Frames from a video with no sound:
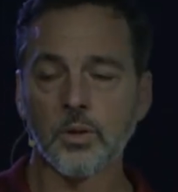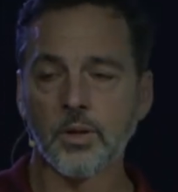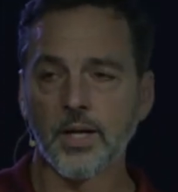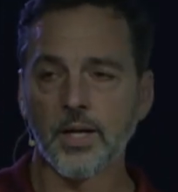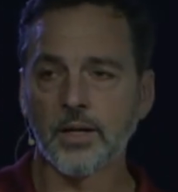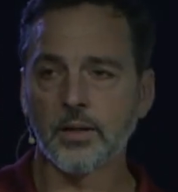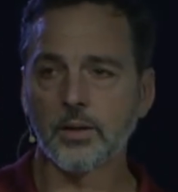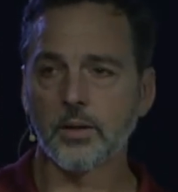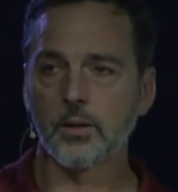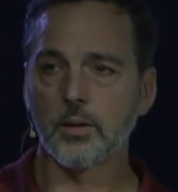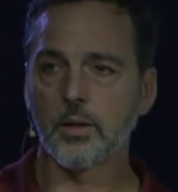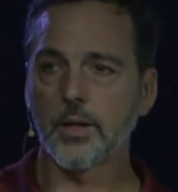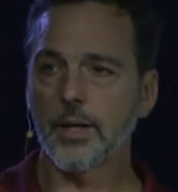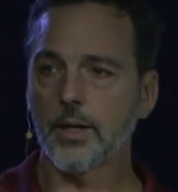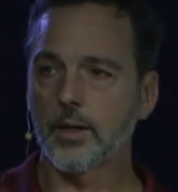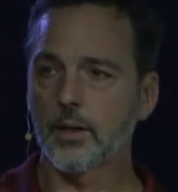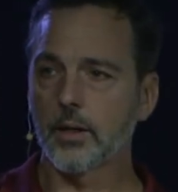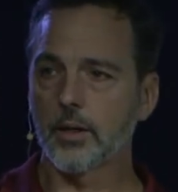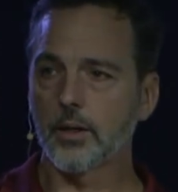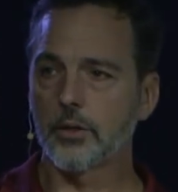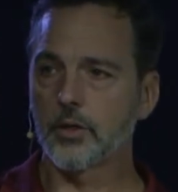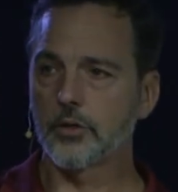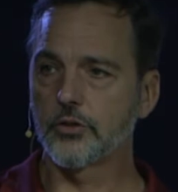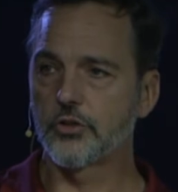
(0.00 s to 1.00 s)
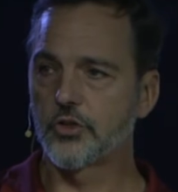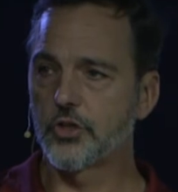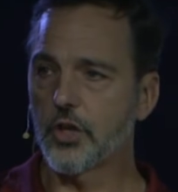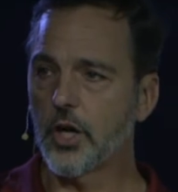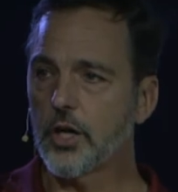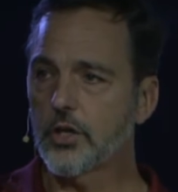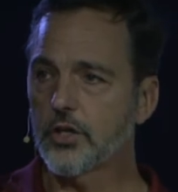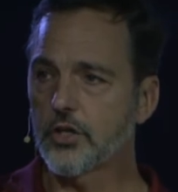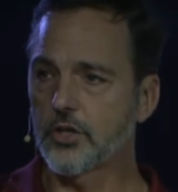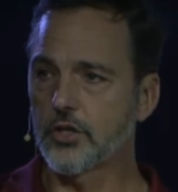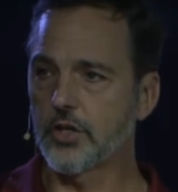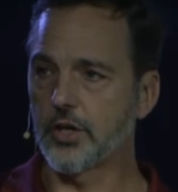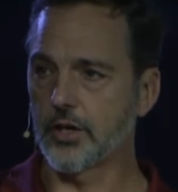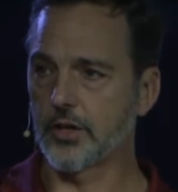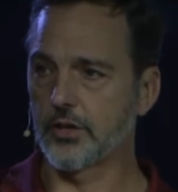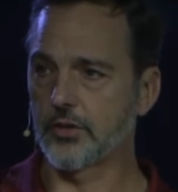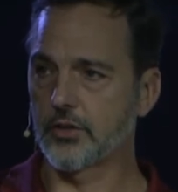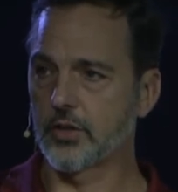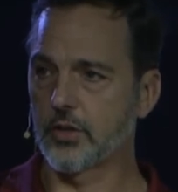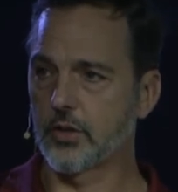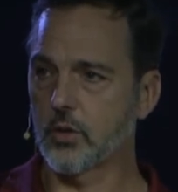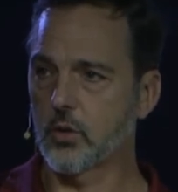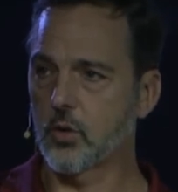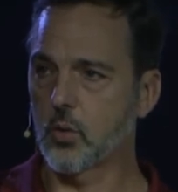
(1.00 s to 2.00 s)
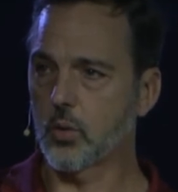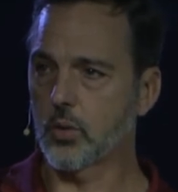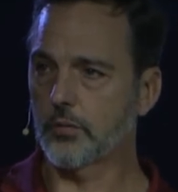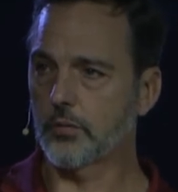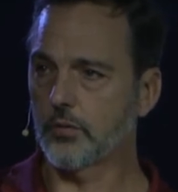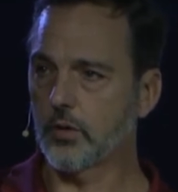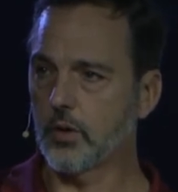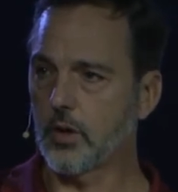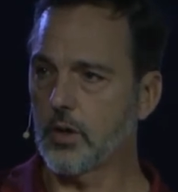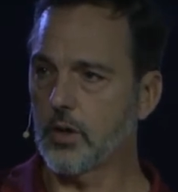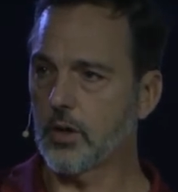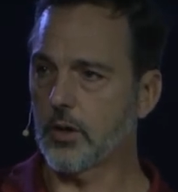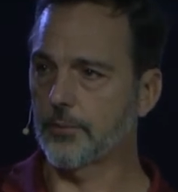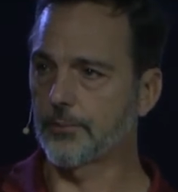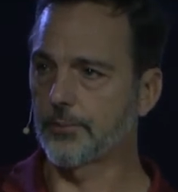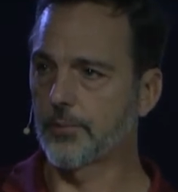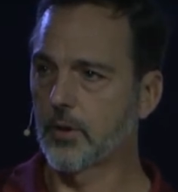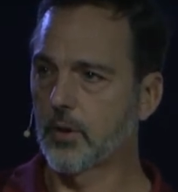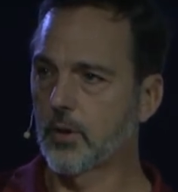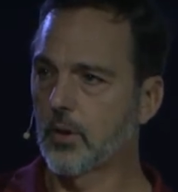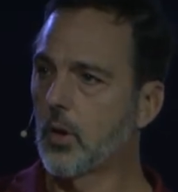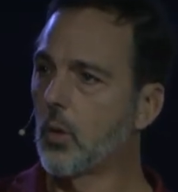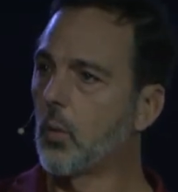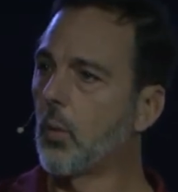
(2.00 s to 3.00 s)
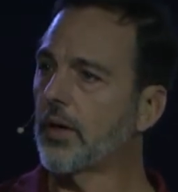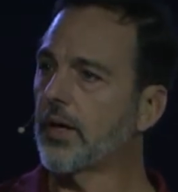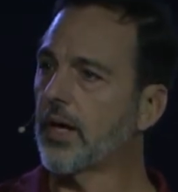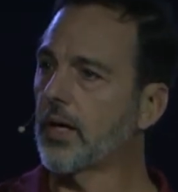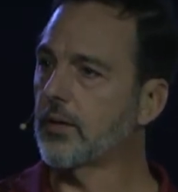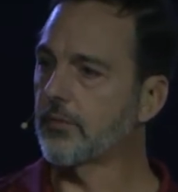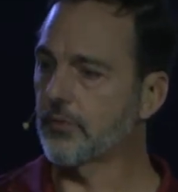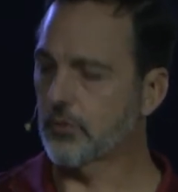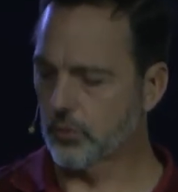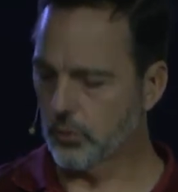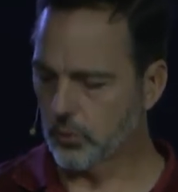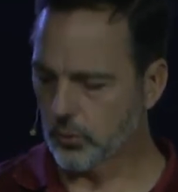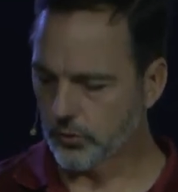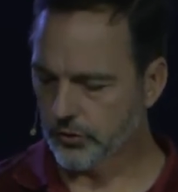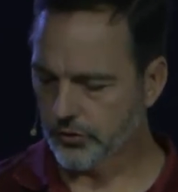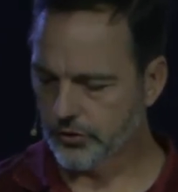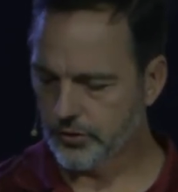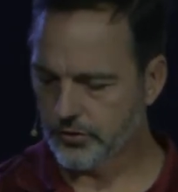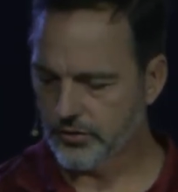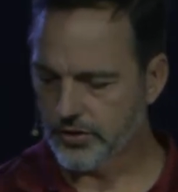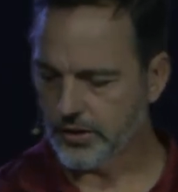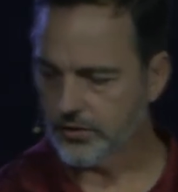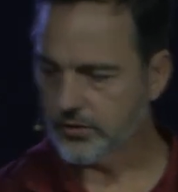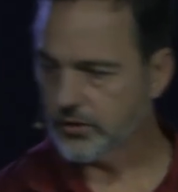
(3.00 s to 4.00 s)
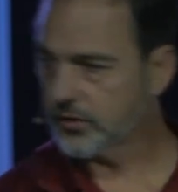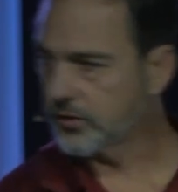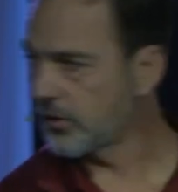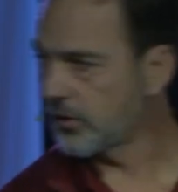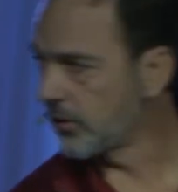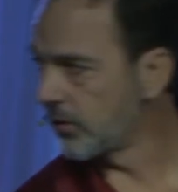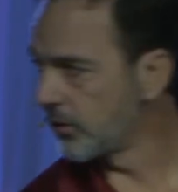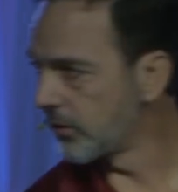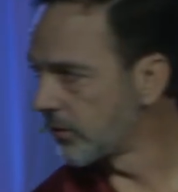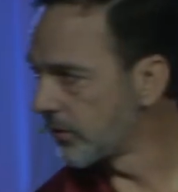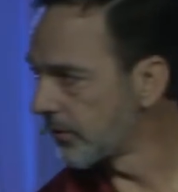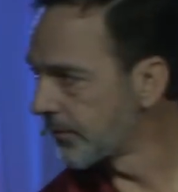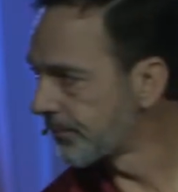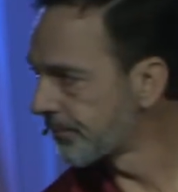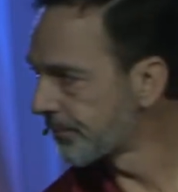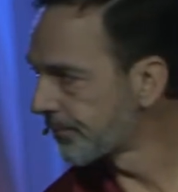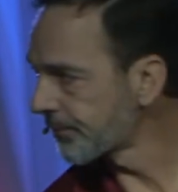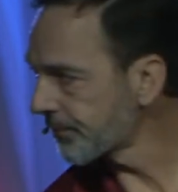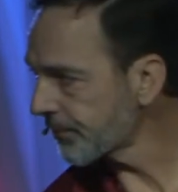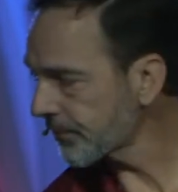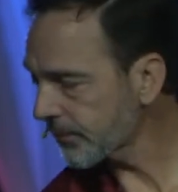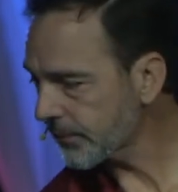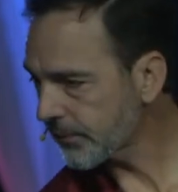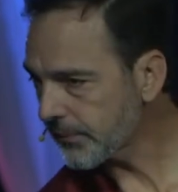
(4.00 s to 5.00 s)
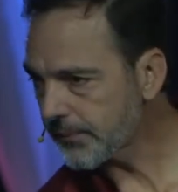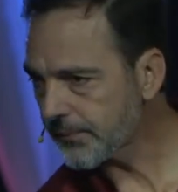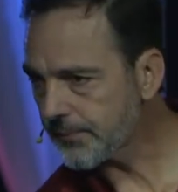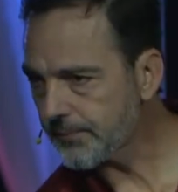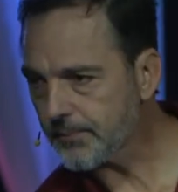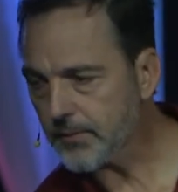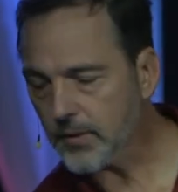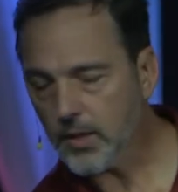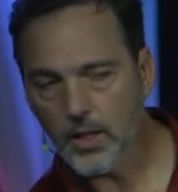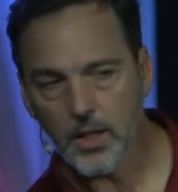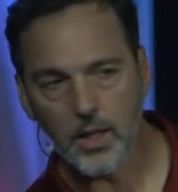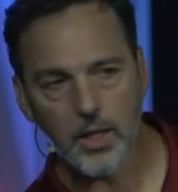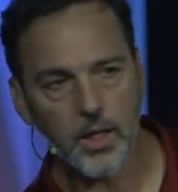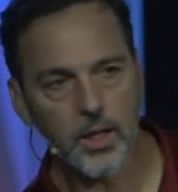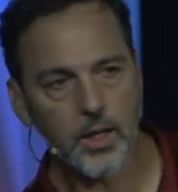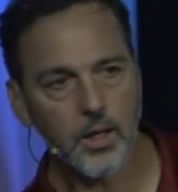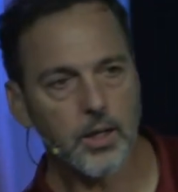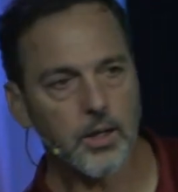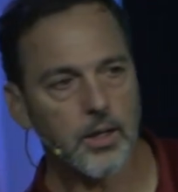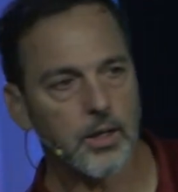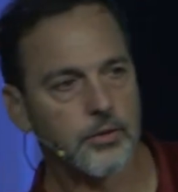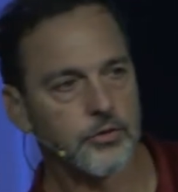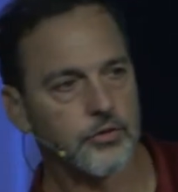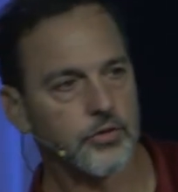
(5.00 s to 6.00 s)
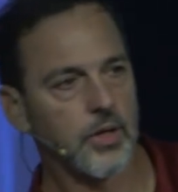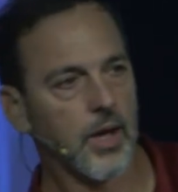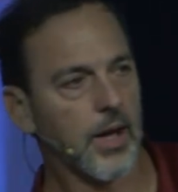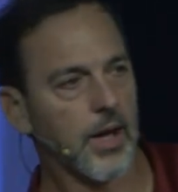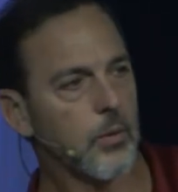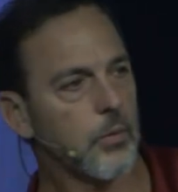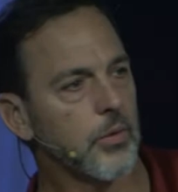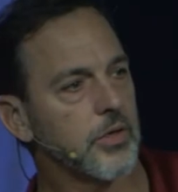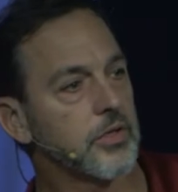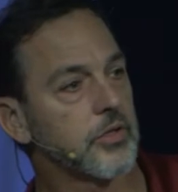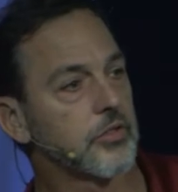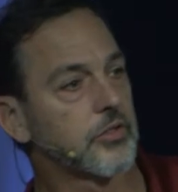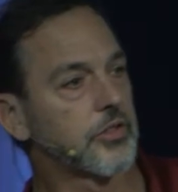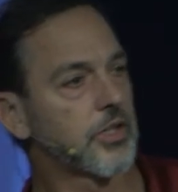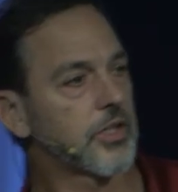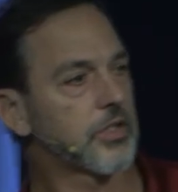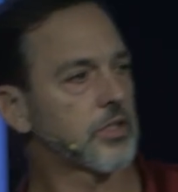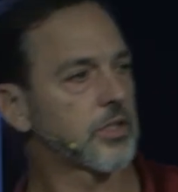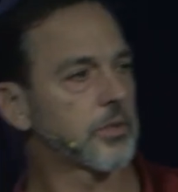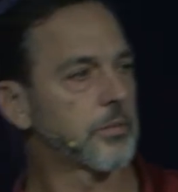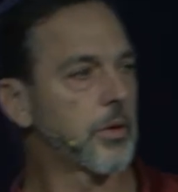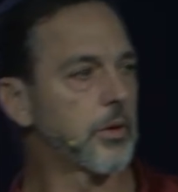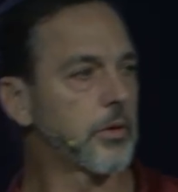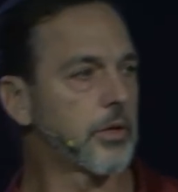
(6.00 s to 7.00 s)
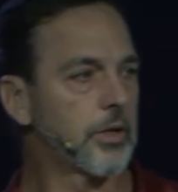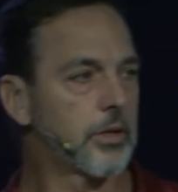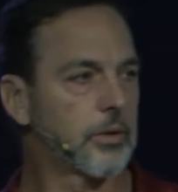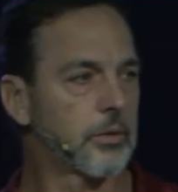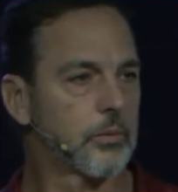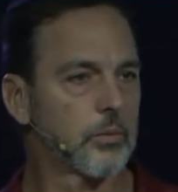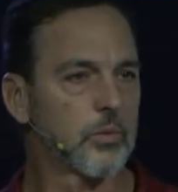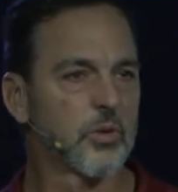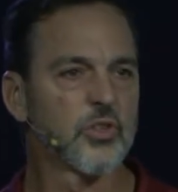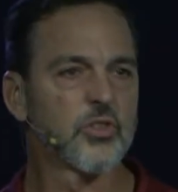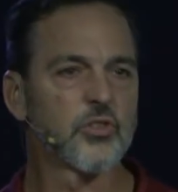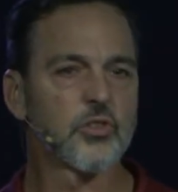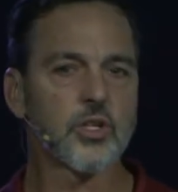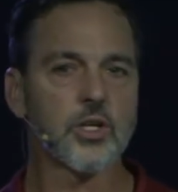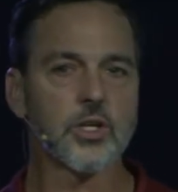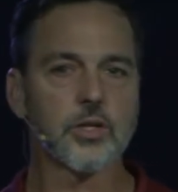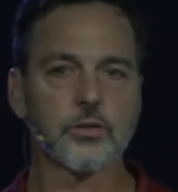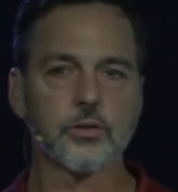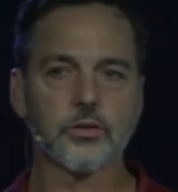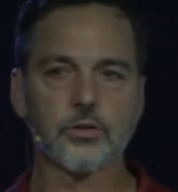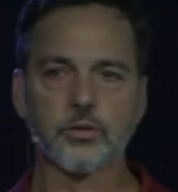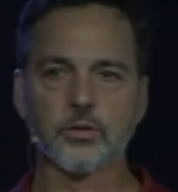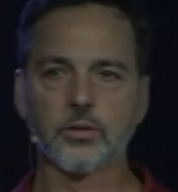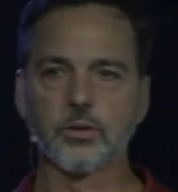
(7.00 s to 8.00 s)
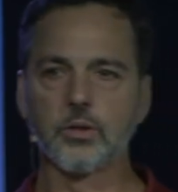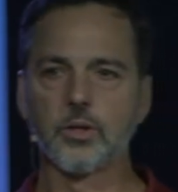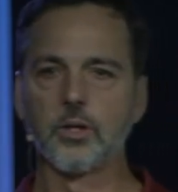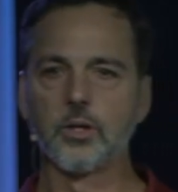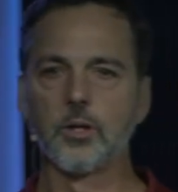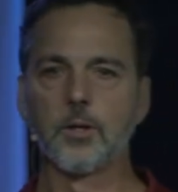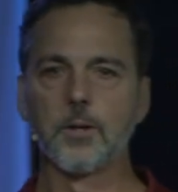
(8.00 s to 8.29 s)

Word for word: Like, like a judge does in a court of law. What kind of tools do judges use? Uh, eyewitness testimony, receipts.